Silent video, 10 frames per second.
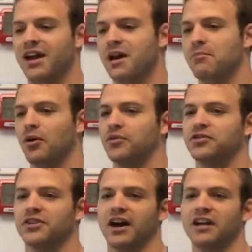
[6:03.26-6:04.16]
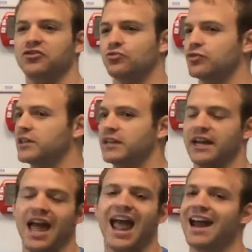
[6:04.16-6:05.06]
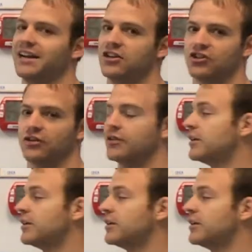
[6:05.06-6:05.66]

And both sides really hate each other.